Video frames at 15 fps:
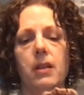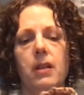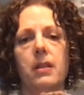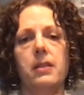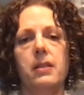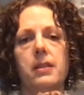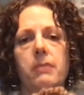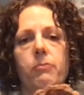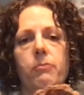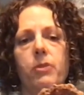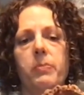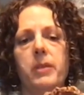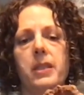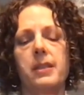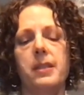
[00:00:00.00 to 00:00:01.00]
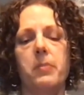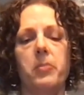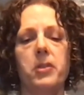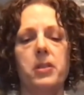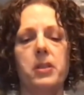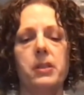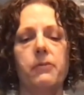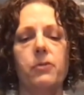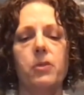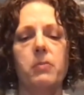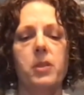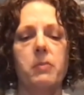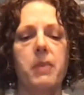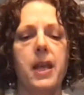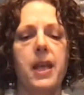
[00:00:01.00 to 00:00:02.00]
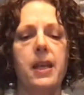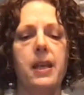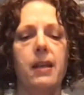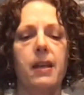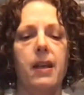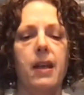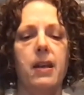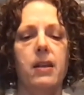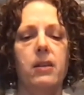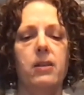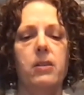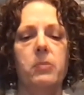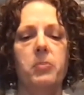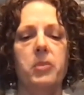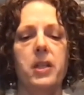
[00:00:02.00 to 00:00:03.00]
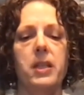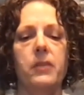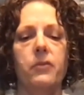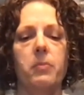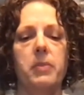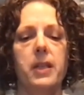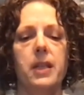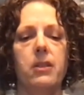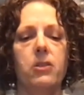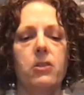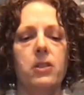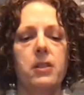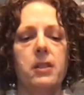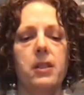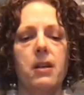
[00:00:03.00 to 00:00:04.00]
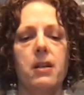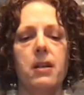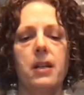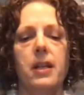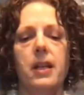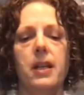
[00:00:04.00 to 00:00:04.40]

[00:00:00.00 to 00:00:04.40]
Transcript: this would be the simplest form to make and a good place for a beginner to start.